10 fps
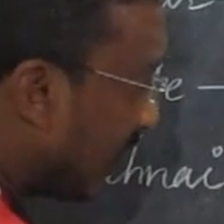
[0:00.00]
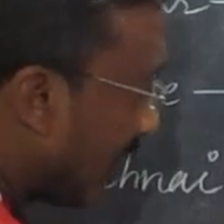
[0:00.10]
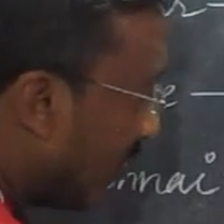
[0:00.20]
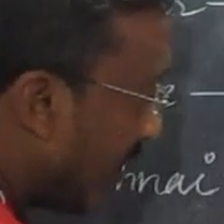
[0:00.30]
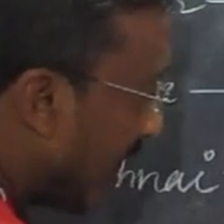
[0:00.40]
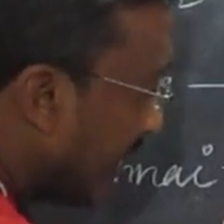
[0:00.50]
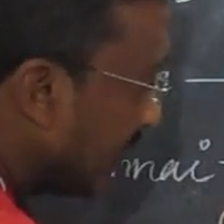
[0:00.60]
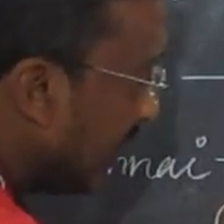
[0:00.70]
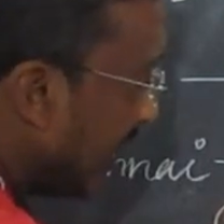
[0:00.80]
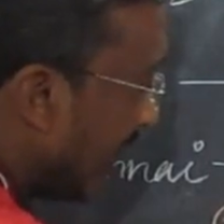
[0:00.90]
are known
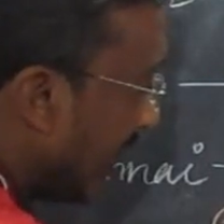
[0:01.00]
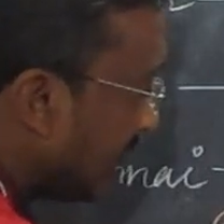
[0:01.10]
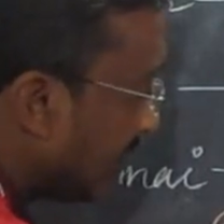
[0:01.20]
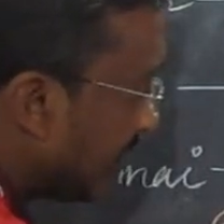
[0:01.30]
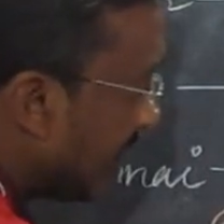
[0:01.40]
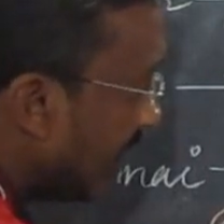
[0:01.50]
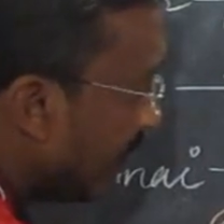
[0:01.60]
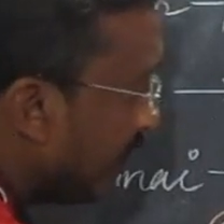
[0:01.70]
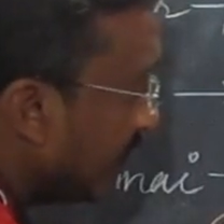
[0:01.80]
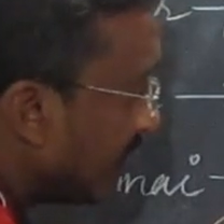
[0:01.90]
as
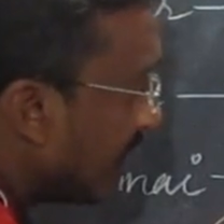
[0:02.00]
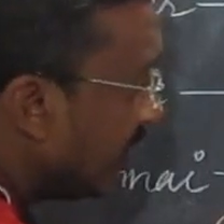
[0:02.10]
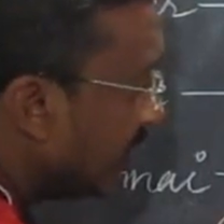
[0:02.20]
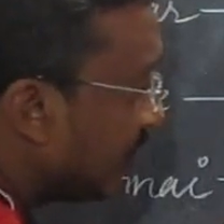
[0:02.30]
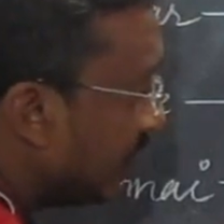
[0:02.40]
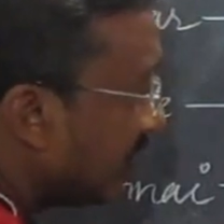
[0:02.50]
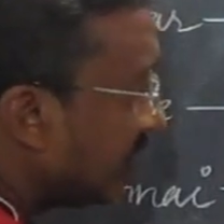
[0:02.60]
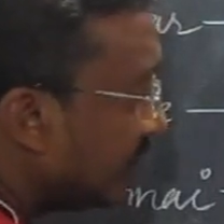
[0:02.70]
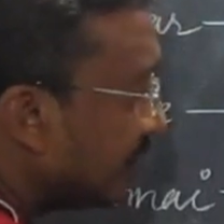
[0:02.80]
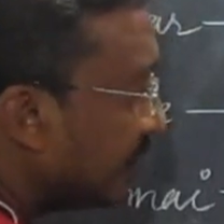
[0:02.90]
string musical instruments.